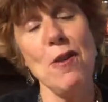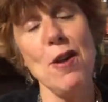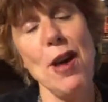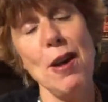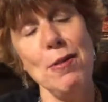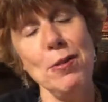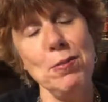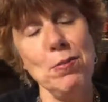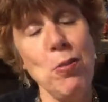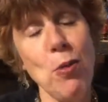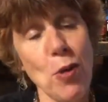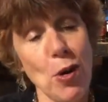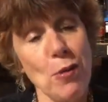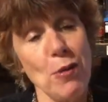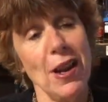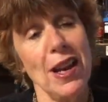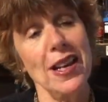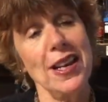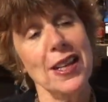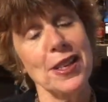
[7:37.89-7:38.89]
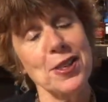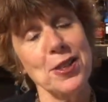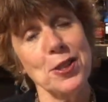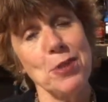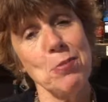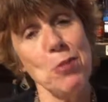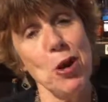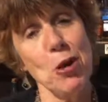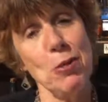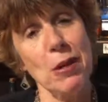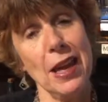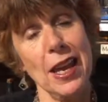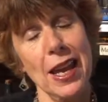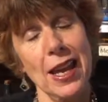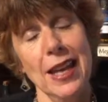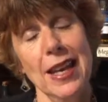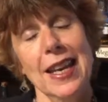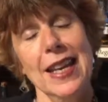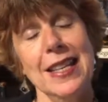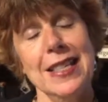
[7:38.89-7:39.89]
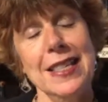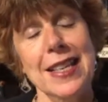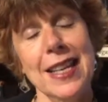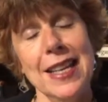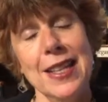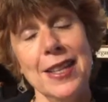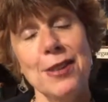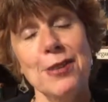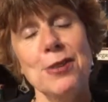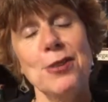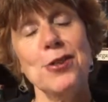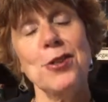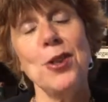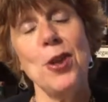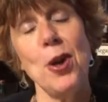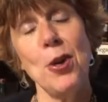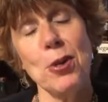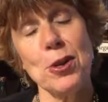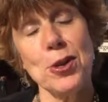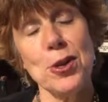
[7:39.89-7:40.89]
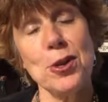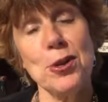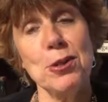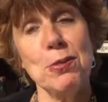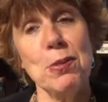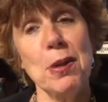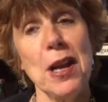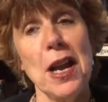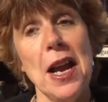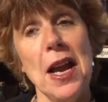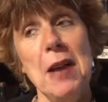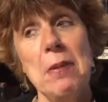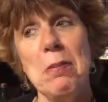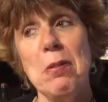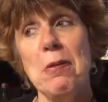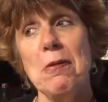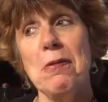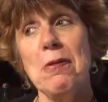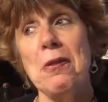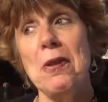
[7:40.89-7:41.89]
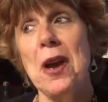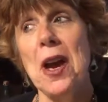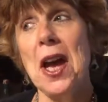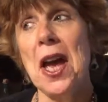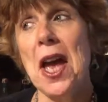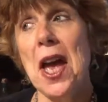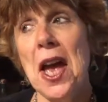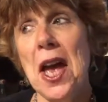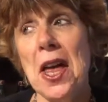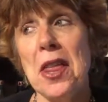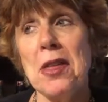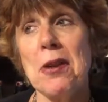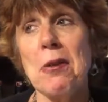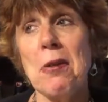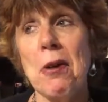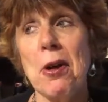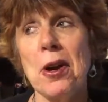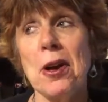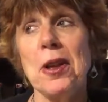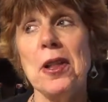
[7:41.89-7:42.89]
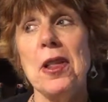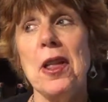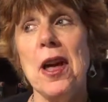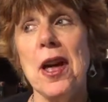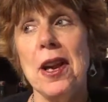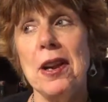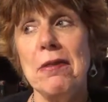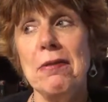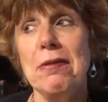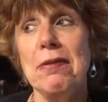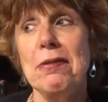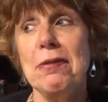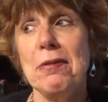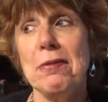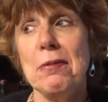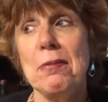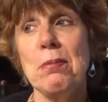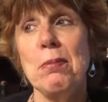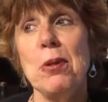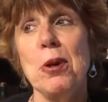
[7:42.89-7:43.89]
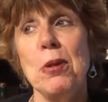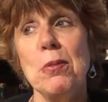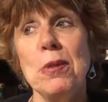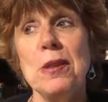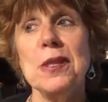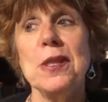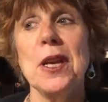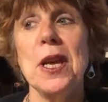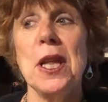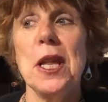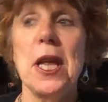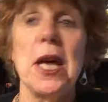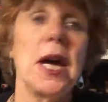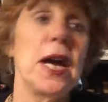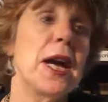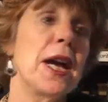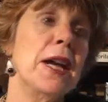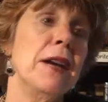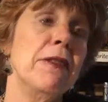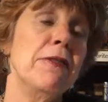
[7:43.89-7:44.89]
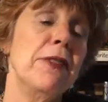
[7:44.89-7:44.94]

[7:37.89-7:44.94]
I was born right next to Bourbon County, Kentucky. There's no excuse, but I prefer. There aren't a lot of bourbons I like.